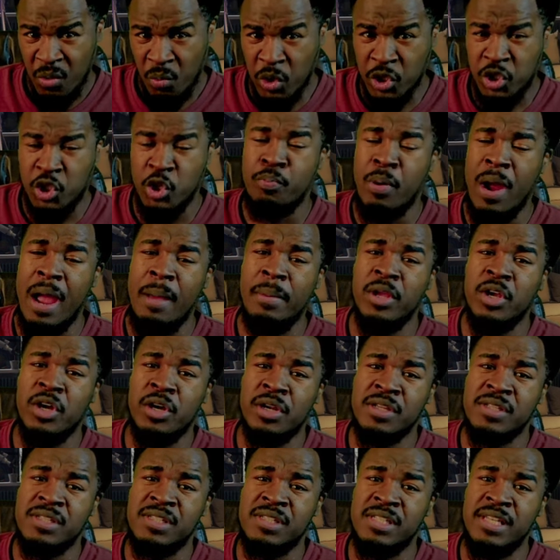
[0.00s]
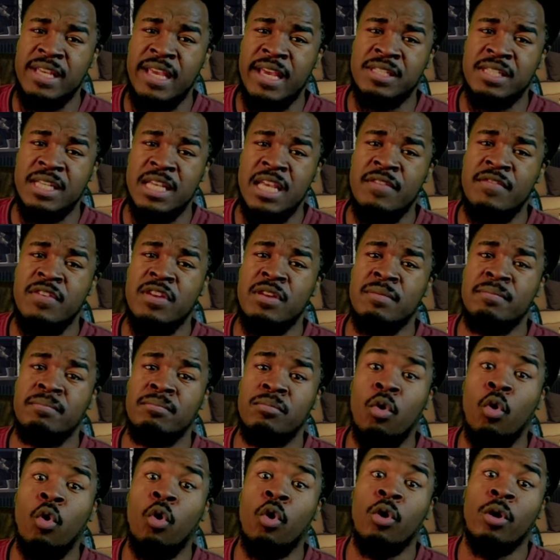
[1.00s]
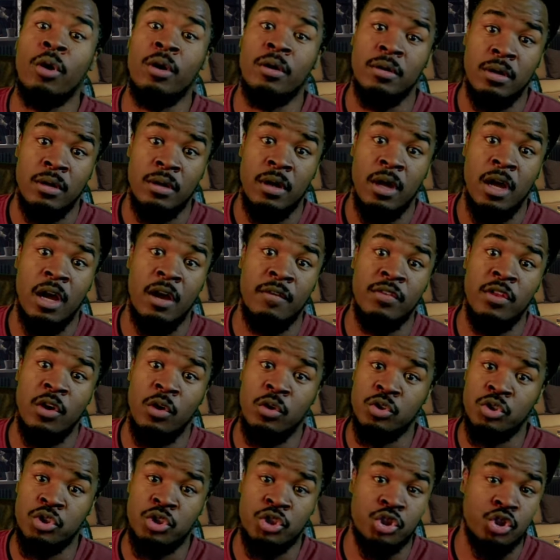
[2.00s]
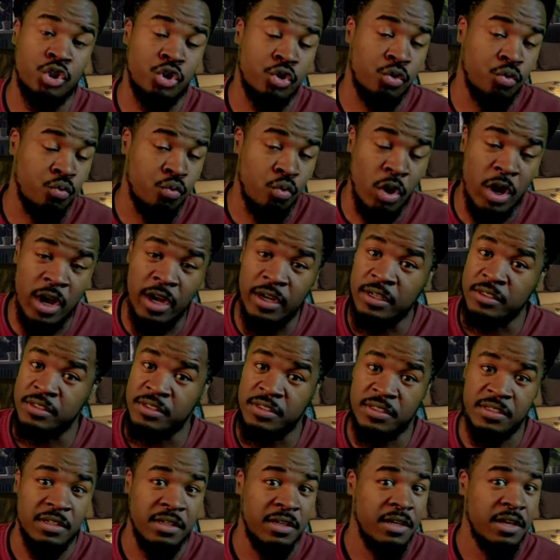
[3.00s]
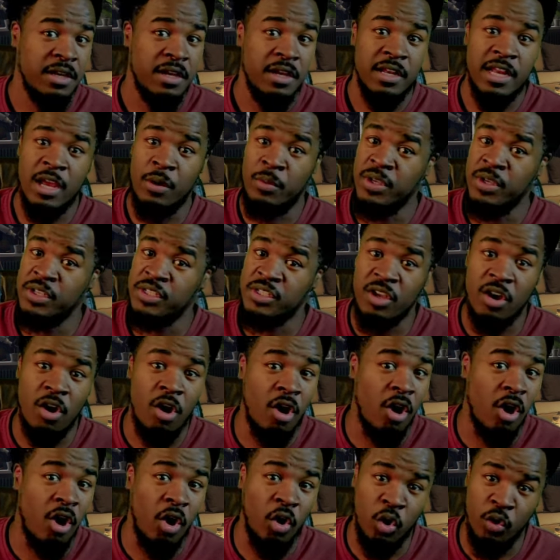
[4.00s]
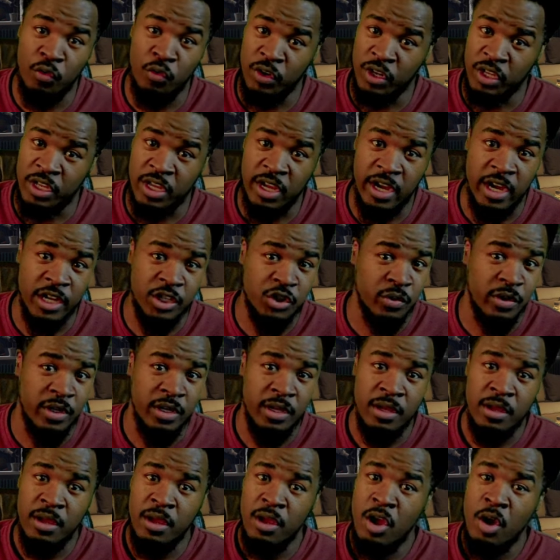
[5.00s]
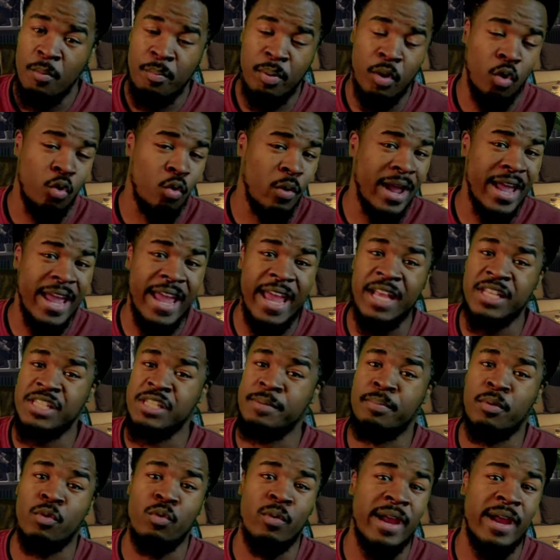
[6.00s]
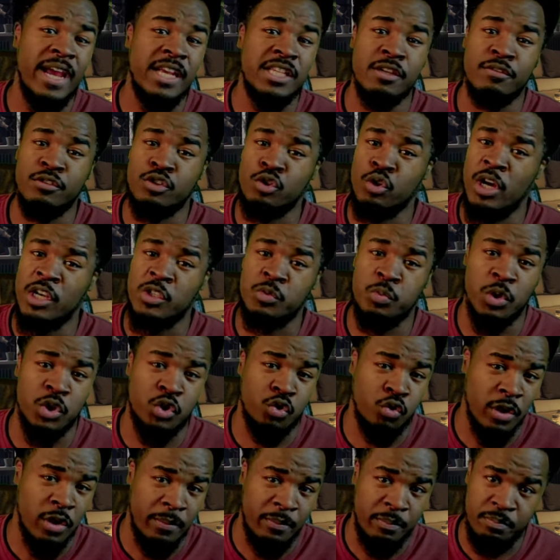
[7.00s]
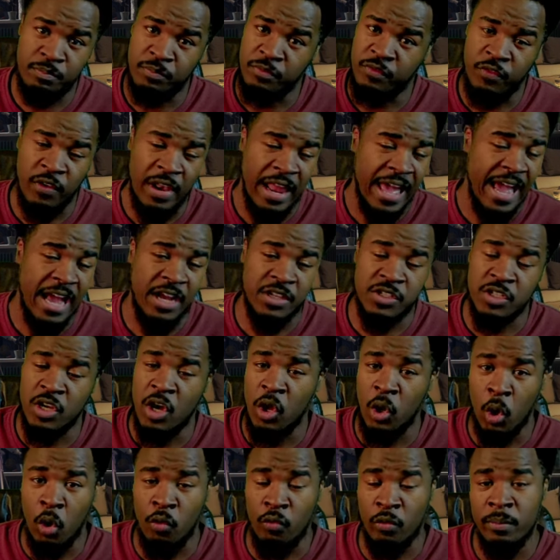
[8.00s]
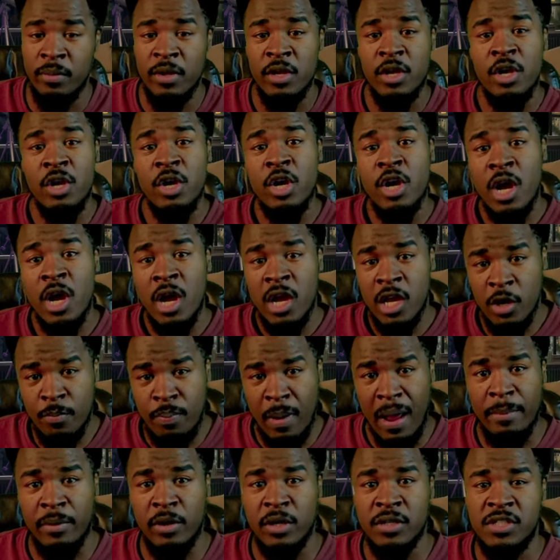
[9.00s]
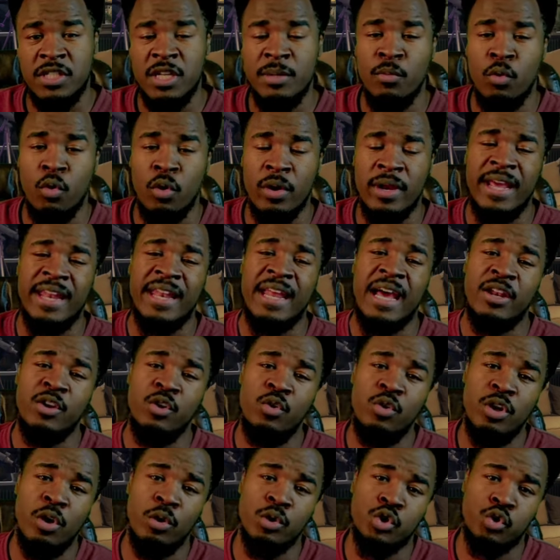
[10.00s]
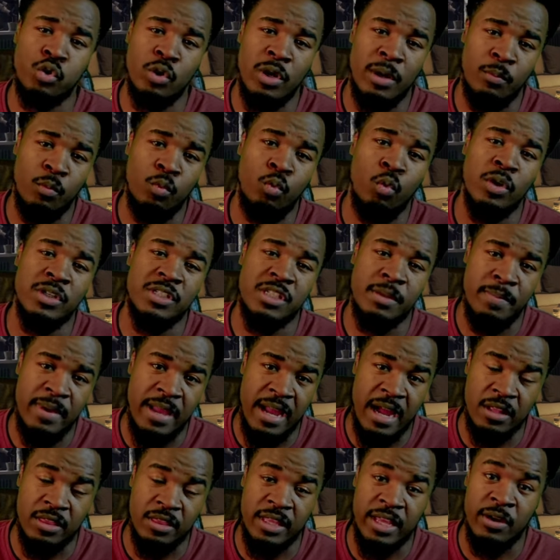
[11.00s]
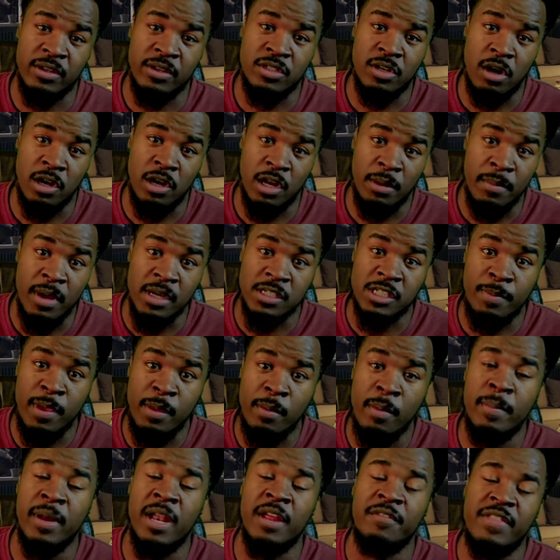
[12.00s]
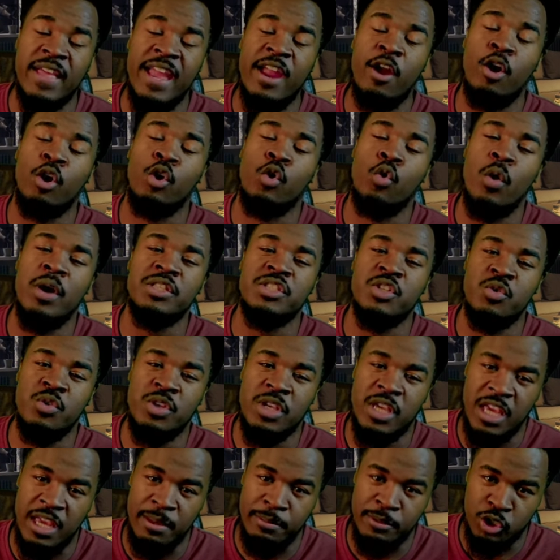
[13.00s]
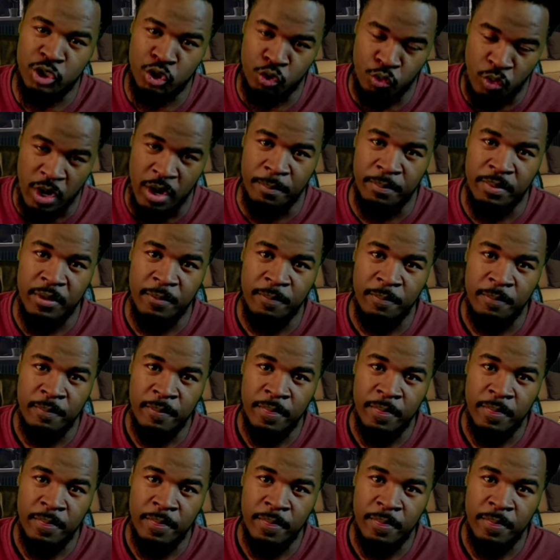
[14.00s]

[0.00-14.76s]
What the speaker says: What you're probably going to see is even more of those trucks that we saw all over the country, parades and parades of trucks with Trump flags all over them. You're probably going to see more than that. And I do know Trump wants to be out there and talking amongst the people, but if they are going to keep Trump